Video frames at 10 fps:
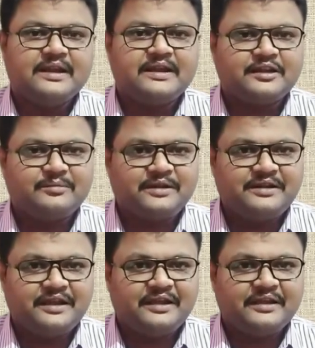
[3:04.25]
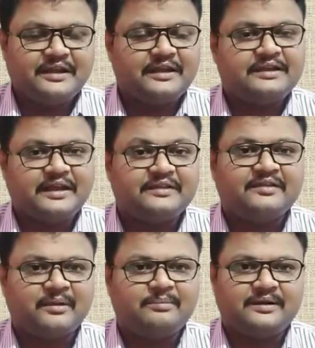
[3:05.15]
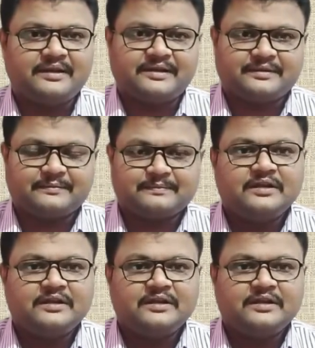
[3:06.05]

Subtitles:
Let me take an example here.